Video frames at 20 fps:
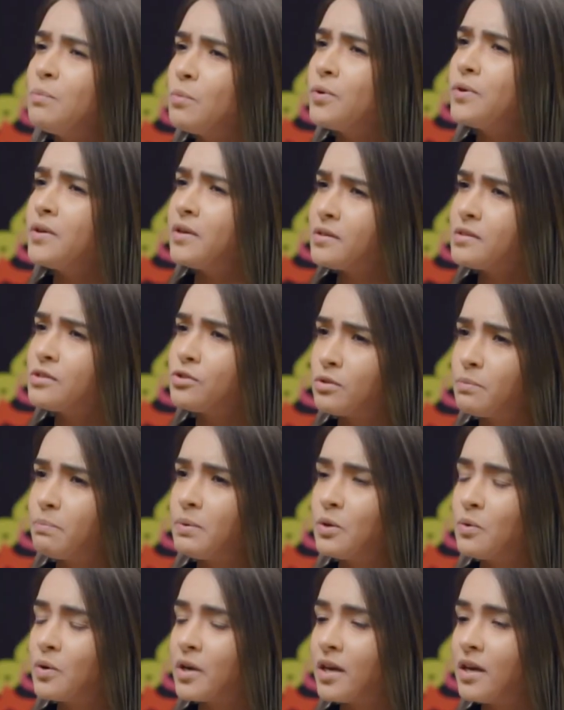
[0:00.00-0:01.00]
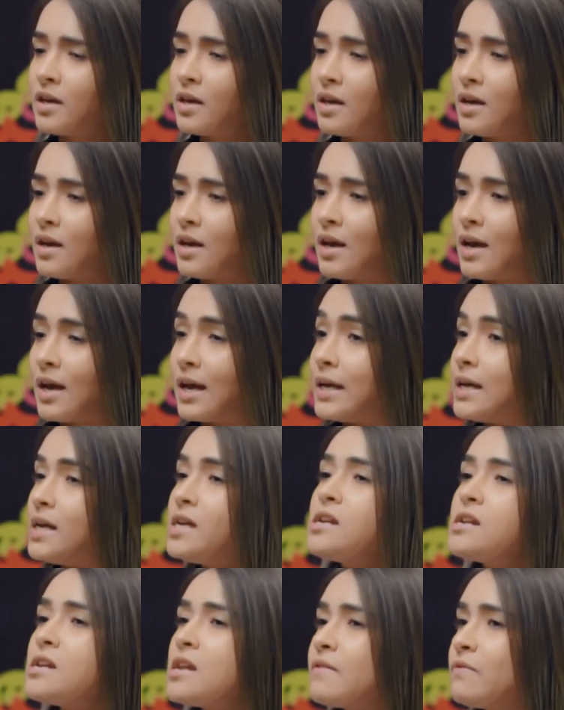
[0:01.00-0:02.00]
more years should be okay. He
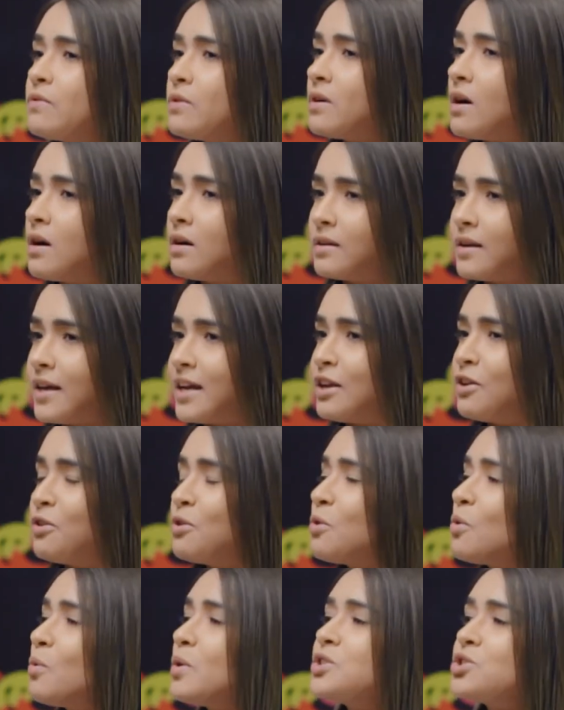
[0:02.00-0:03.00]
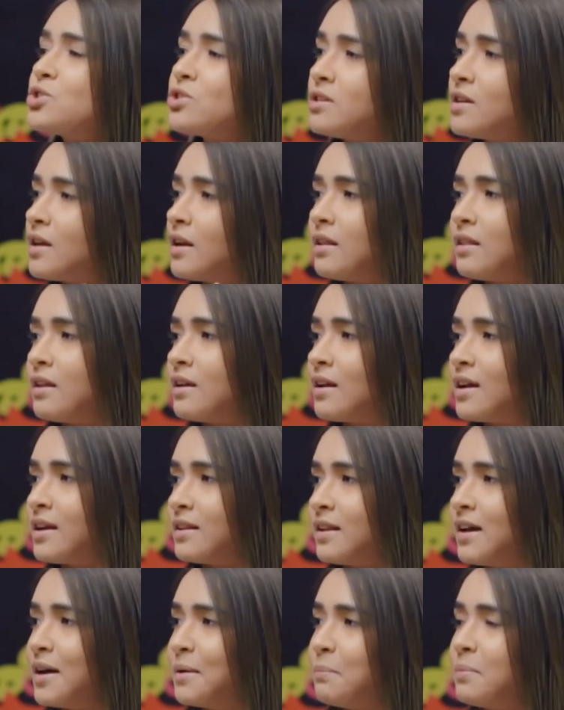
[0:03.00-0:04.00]
never questioned anything like
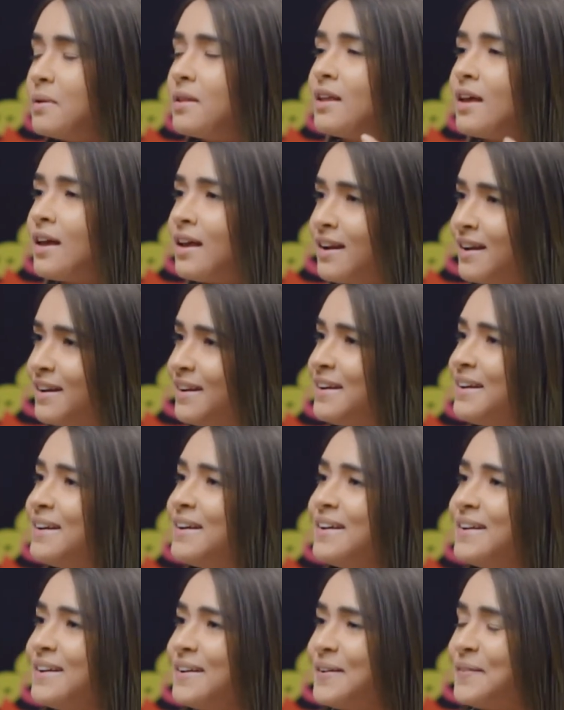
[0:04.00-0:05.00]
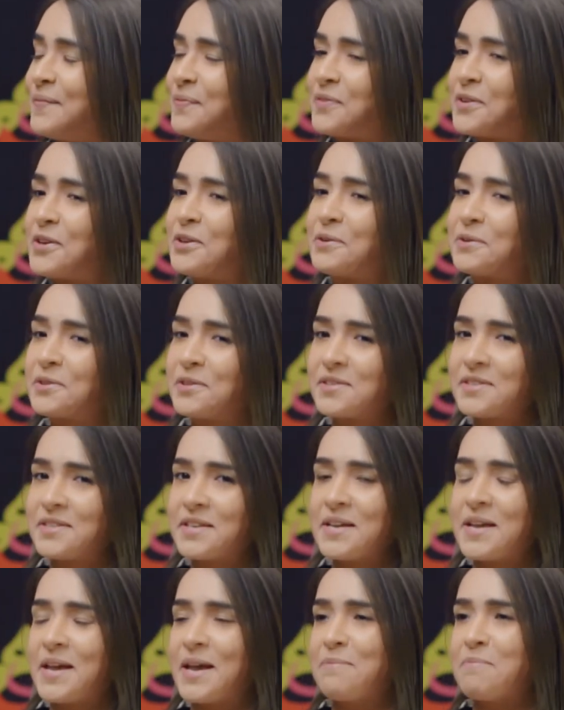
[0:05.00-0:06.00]
that. But then, this
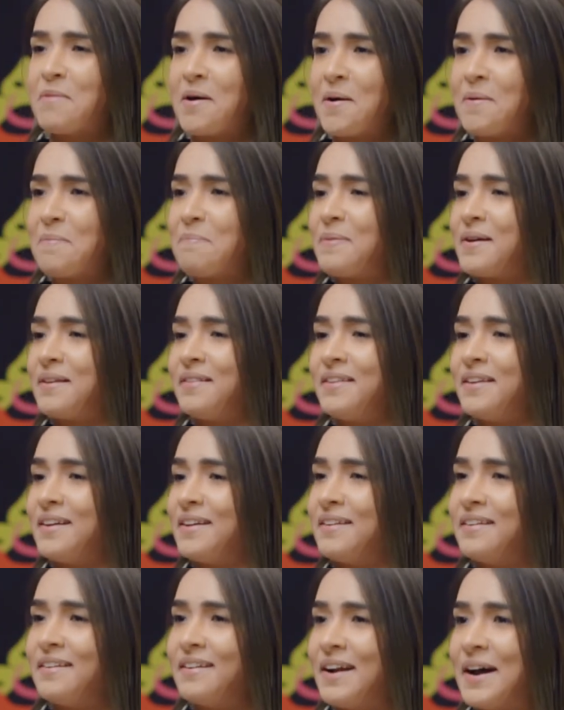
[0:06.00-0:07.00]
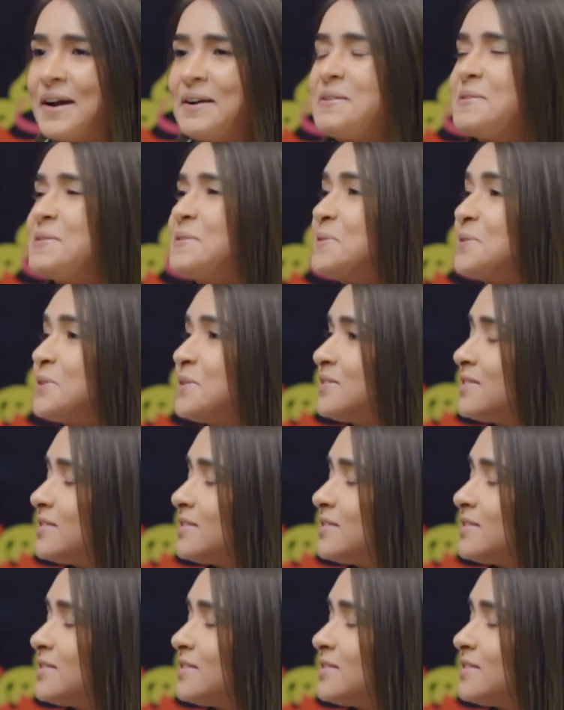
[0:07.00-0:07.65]
thing came up and then, I don't know, it